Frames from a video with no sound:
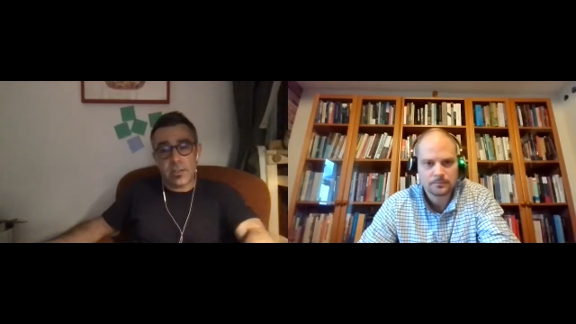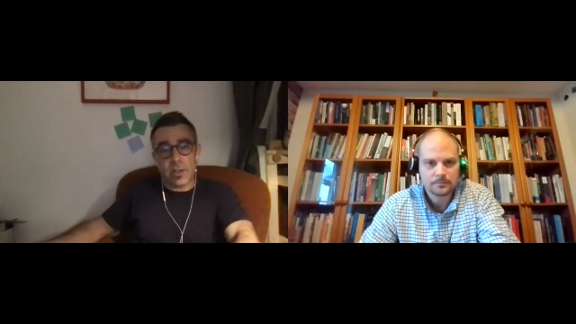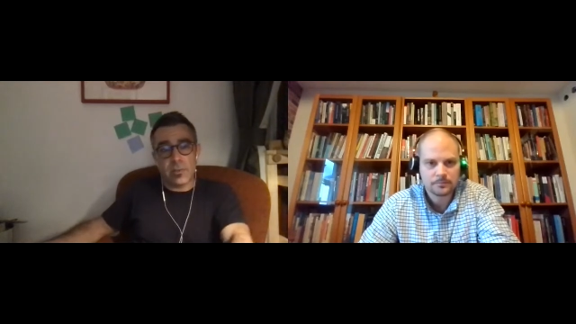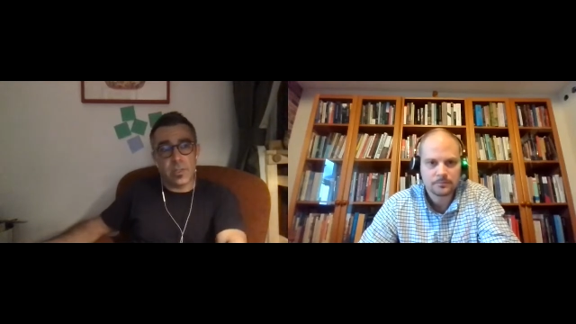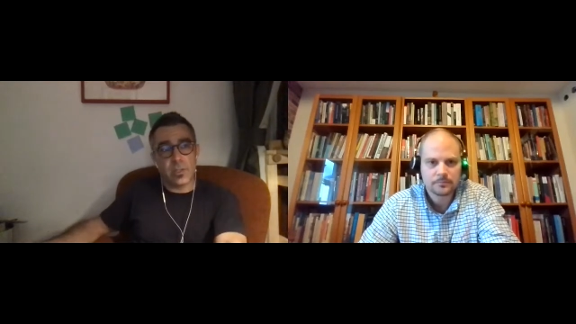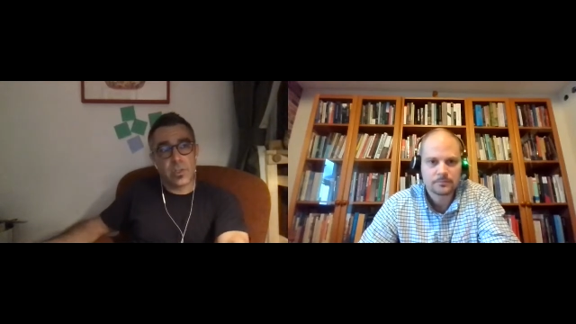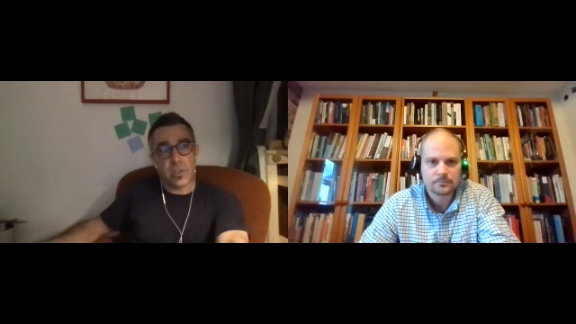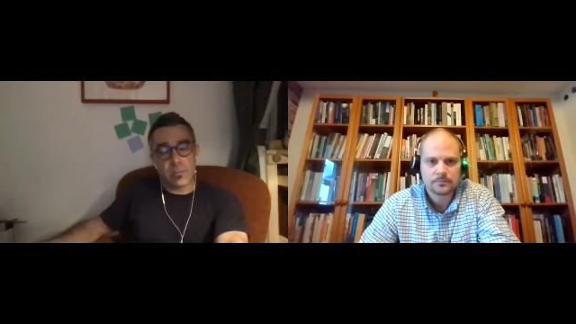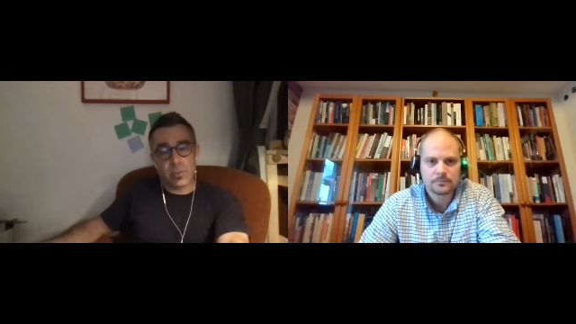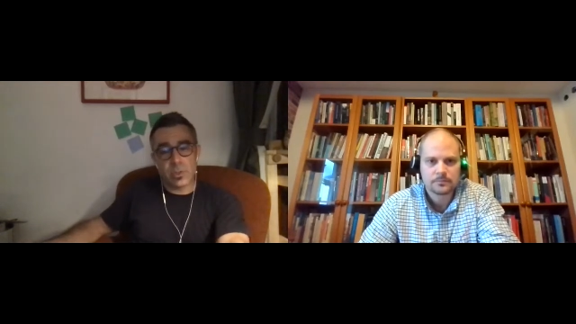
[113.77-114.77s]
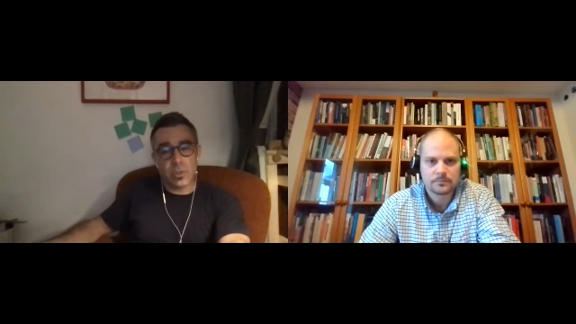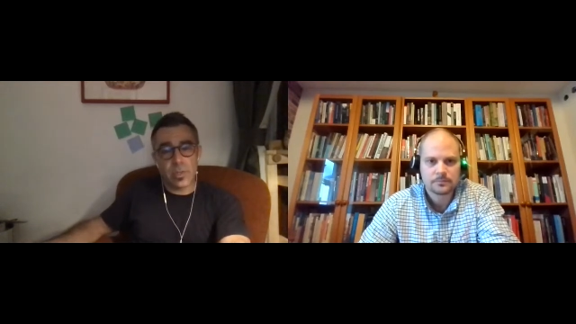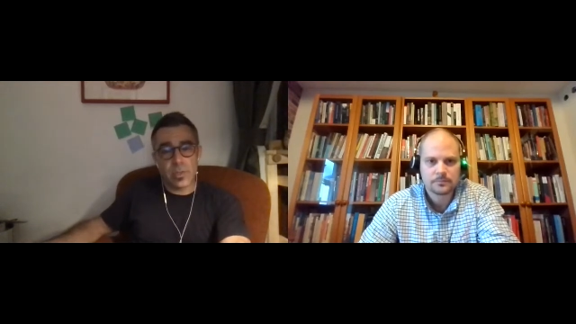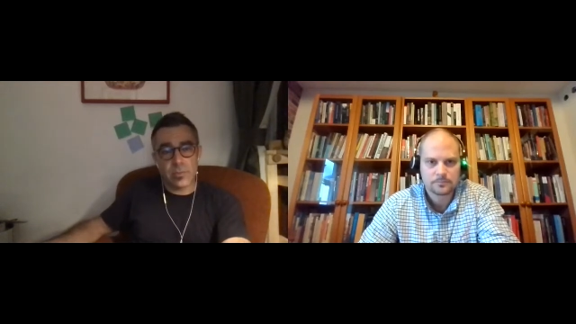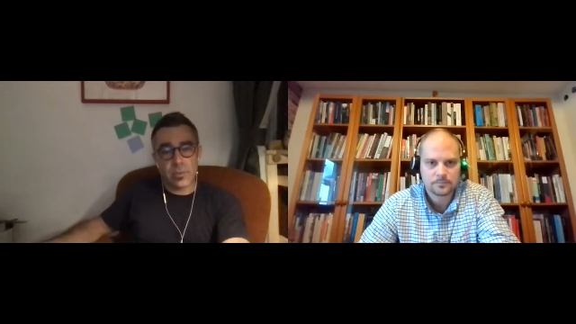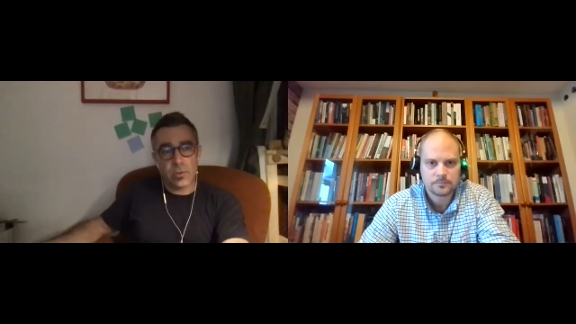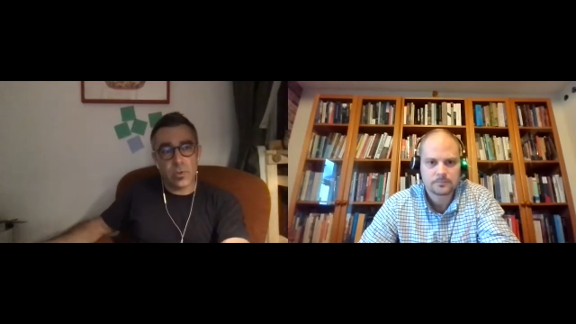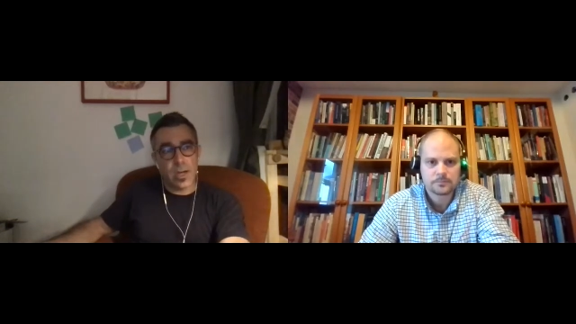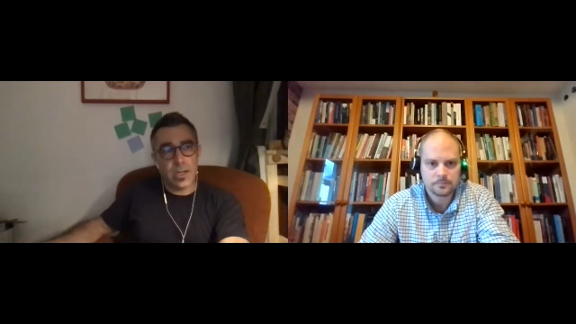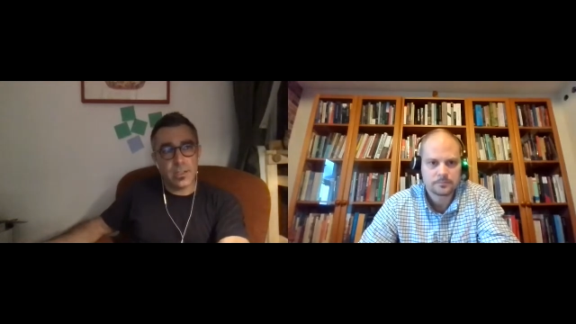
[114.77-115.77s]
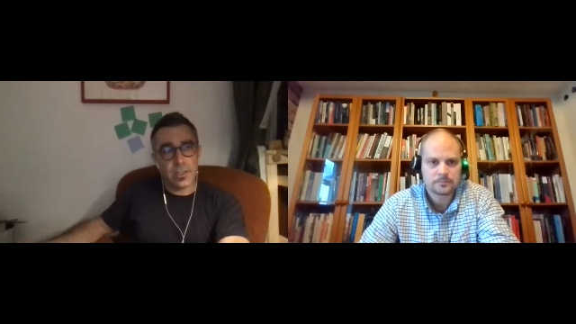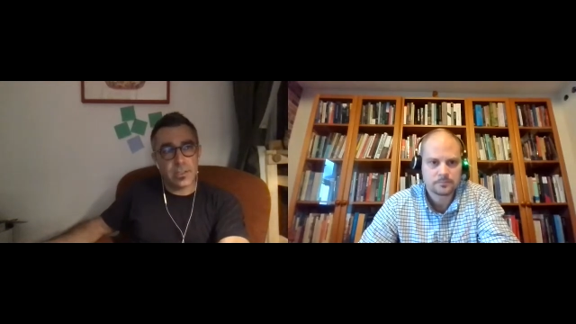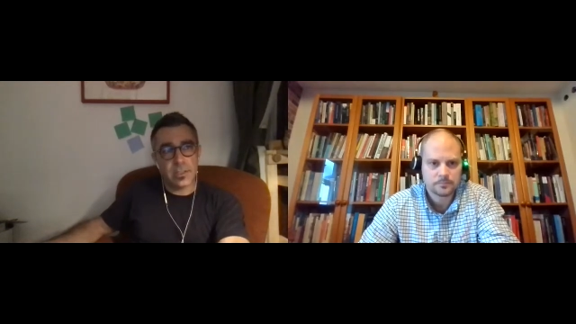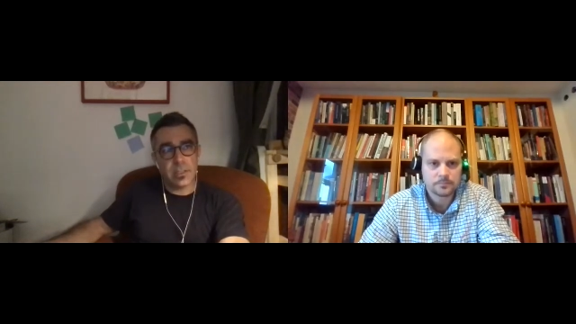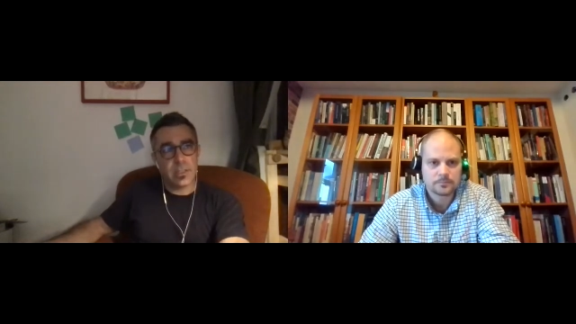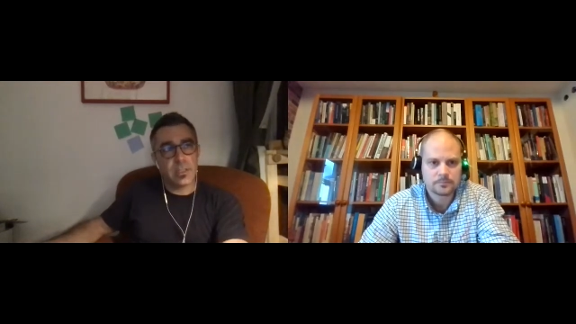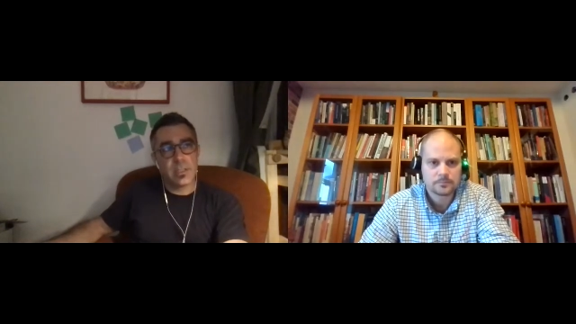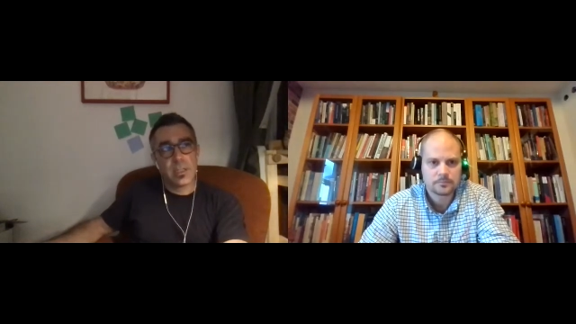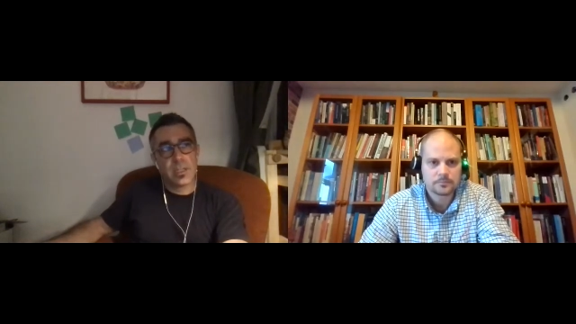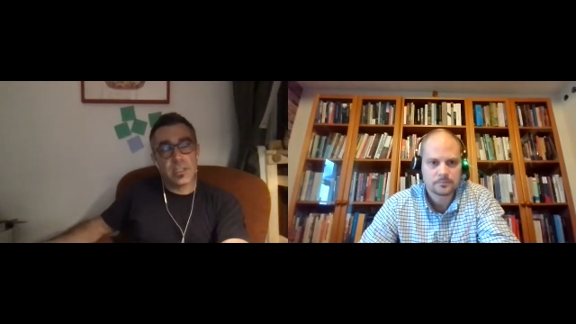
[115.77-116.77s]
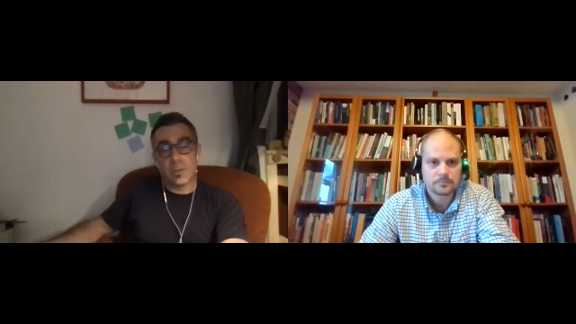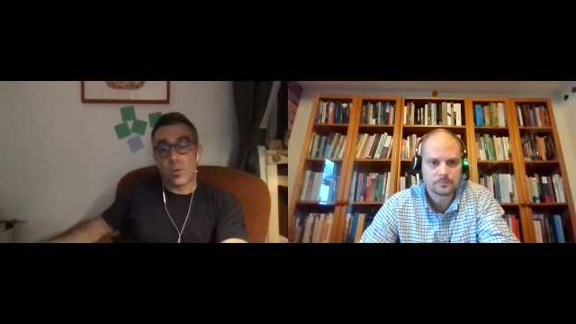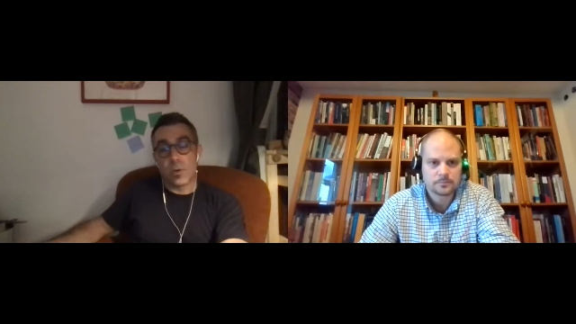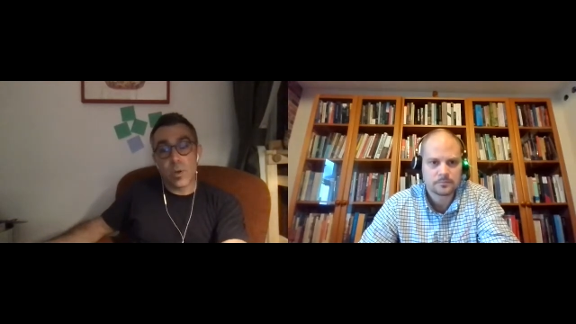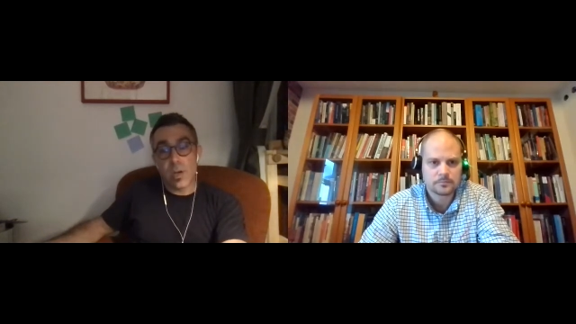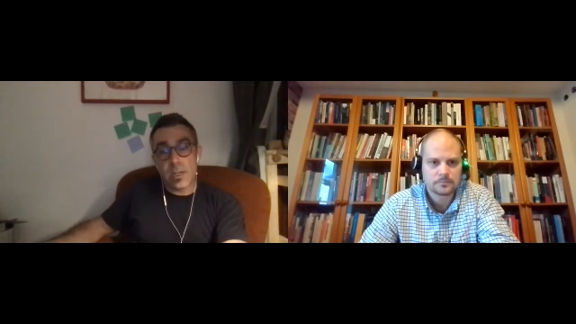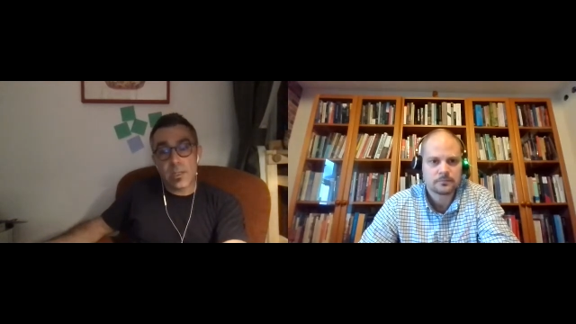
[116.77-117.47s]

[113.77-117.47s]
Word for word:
Speaker 1: I was interested in pursuing it for a while just to see what it was.